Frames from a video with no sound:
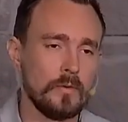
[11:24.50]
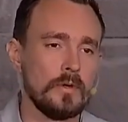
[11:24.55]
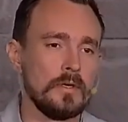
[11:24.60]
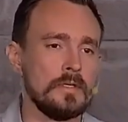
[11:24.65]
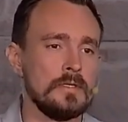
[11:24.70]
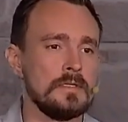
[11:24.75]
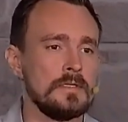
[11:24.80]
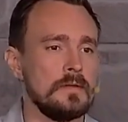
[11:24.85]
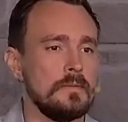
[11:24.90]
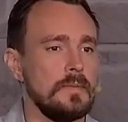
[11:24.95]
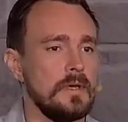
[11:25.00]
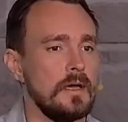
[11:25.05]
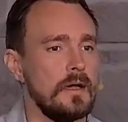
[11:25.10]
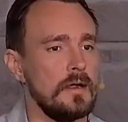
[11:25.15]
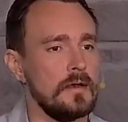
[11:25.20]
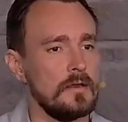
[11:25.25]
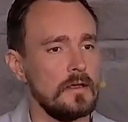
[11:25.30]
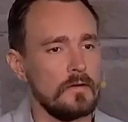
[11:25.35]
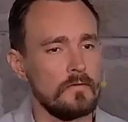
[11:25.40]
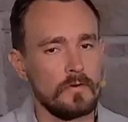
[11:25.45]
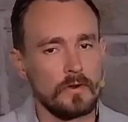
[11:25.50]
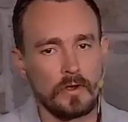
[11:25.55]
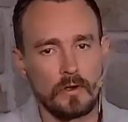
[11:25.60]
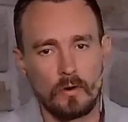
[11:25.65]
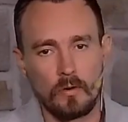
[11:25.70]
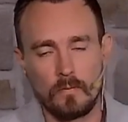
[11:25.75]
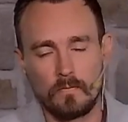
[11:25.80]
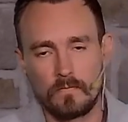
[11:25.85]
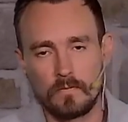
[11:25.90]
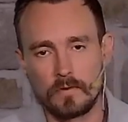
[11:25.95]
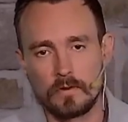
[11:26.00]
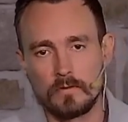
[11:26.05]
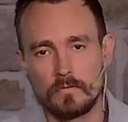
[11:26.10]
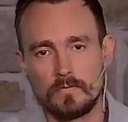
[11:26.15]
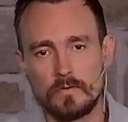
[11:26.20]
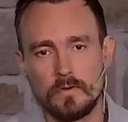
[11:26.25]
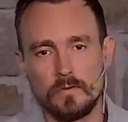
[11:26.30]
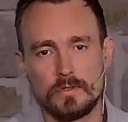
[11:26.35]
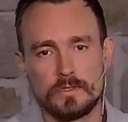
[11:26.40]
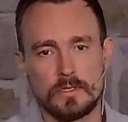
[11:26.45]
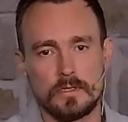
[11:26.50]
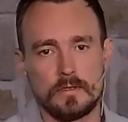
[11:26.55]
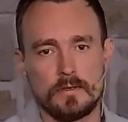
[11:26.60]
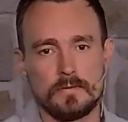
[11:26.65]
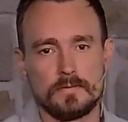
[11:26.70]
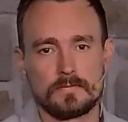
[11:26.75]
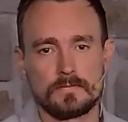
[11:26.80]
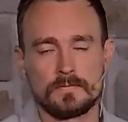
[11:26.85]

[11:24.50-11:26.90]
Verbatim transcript: ones and behind every hope for the future